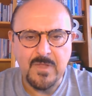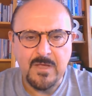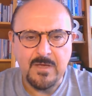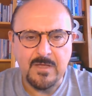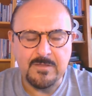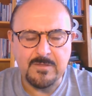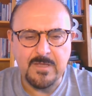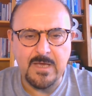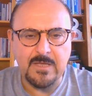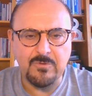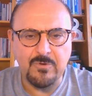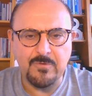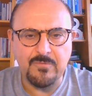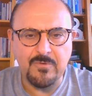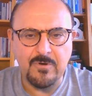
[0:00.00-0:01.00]
the end
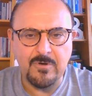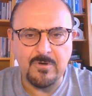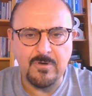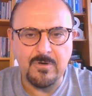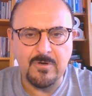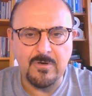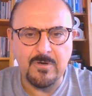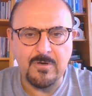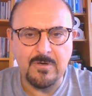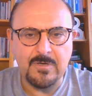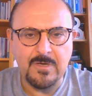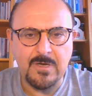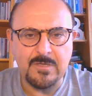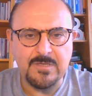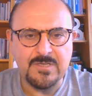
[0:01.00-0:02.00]
of
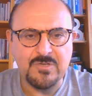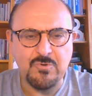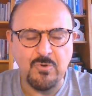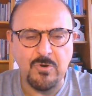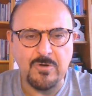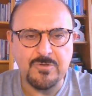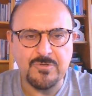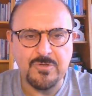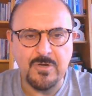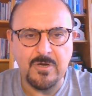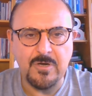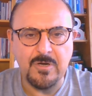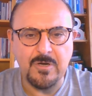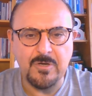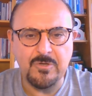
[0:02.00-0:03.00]
this course
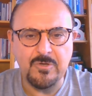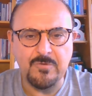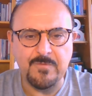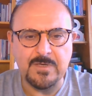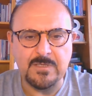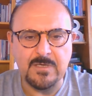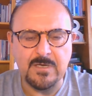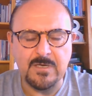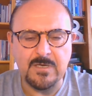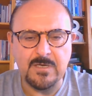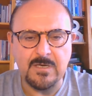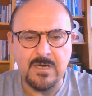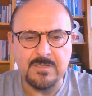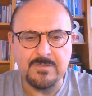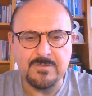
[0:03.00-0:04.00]
you will
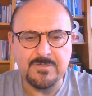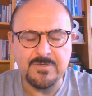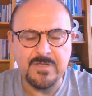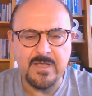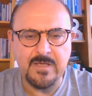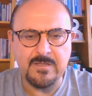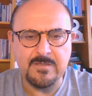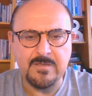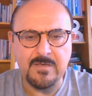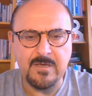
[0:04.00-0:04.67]
understand